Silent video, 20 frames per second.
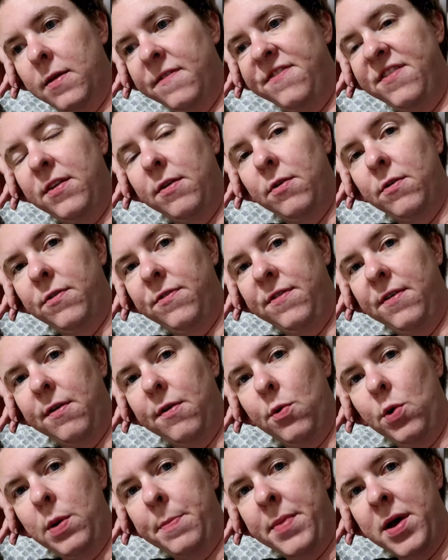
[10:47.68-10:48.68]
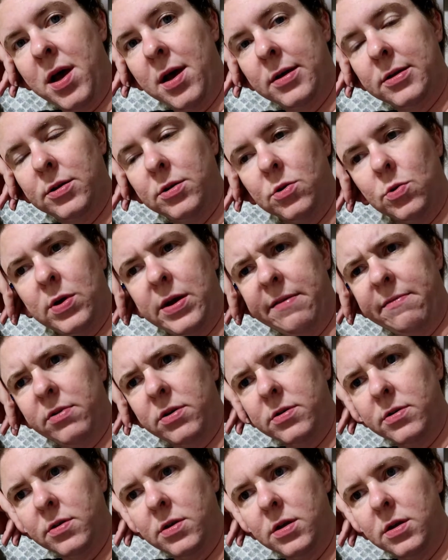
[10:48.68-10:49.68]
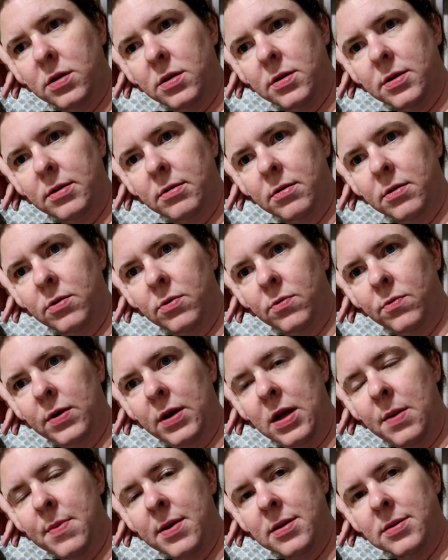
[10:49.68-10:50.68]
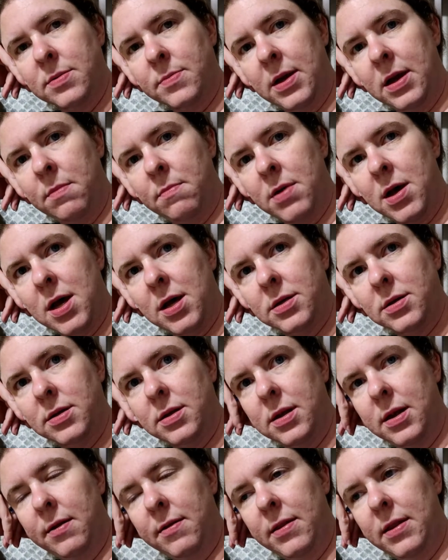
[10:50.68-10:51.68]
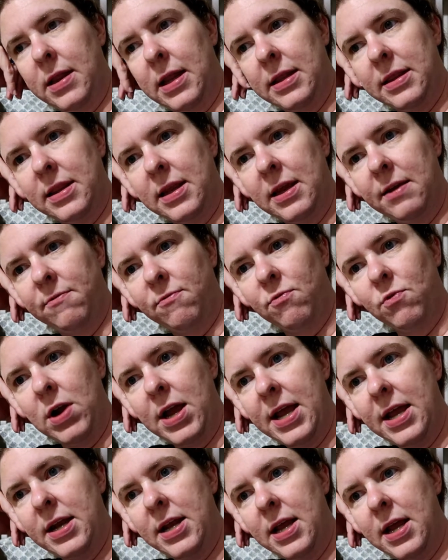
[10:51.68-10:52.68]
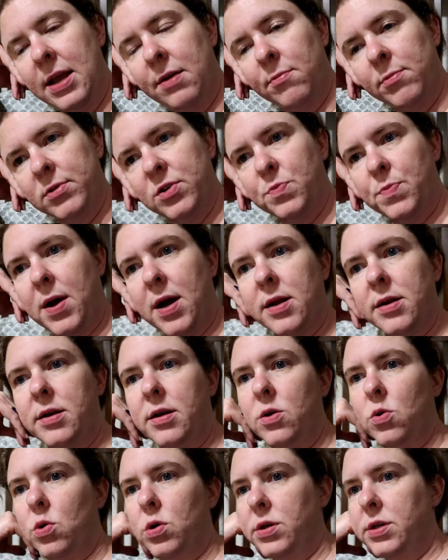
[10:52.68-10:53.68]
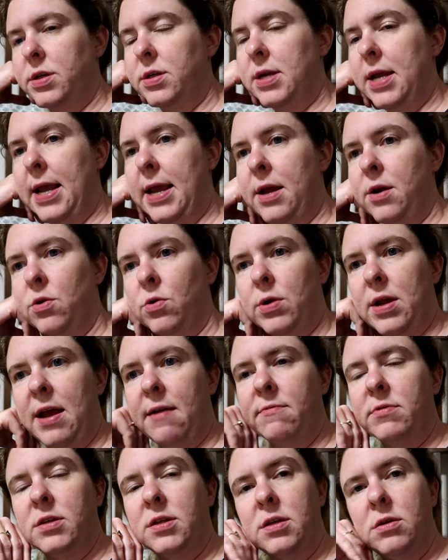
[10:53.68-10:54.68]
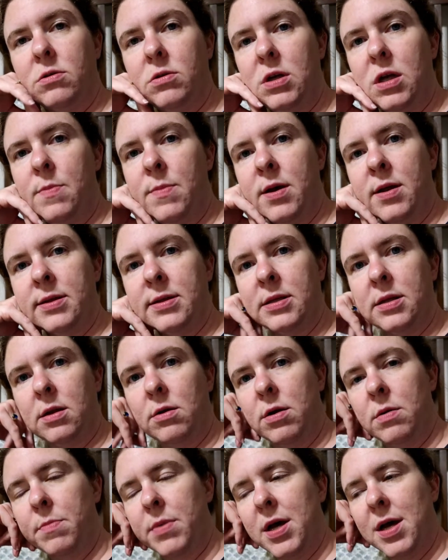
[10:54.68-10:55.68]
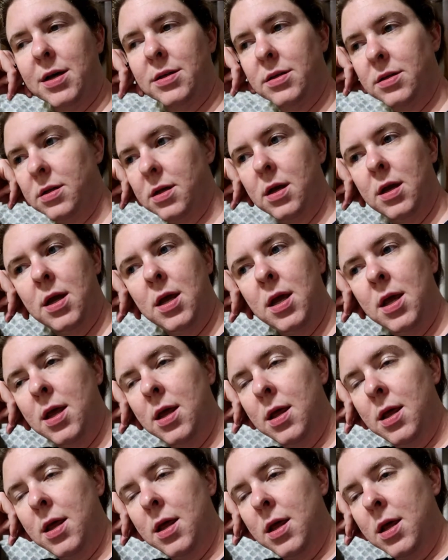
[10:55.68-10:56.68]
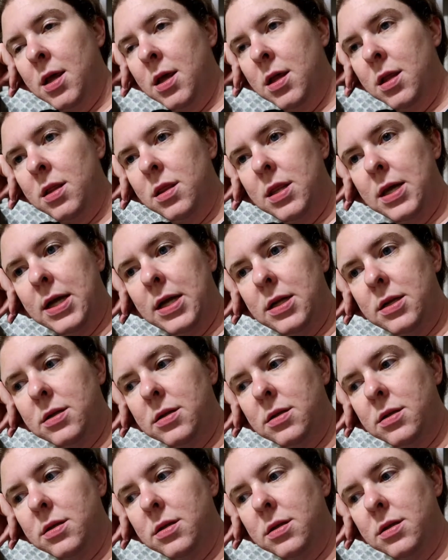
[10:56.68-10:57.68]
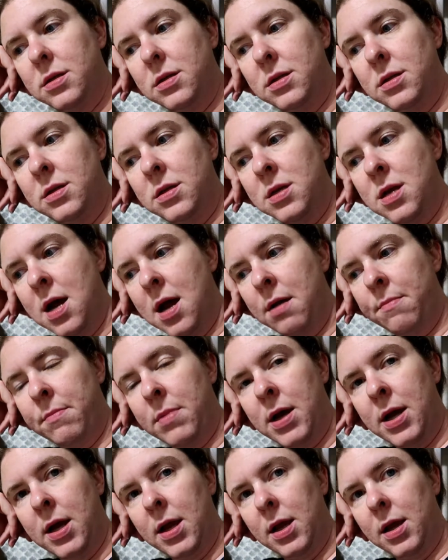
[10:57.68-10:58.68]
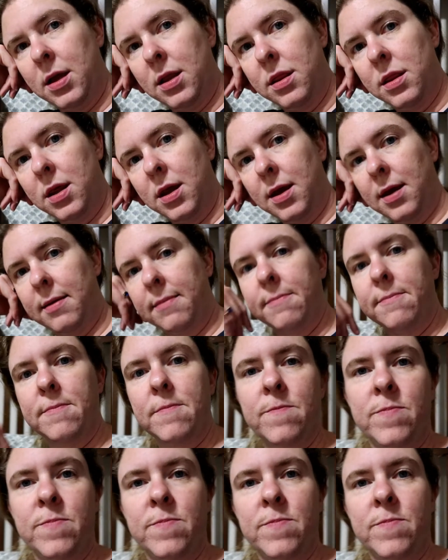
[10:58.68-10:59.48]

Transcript: Zero inbox or whatever, zero emails in my inbox. They, they, they've read and responded or handled every single email that's in their inbox. That is not my thing.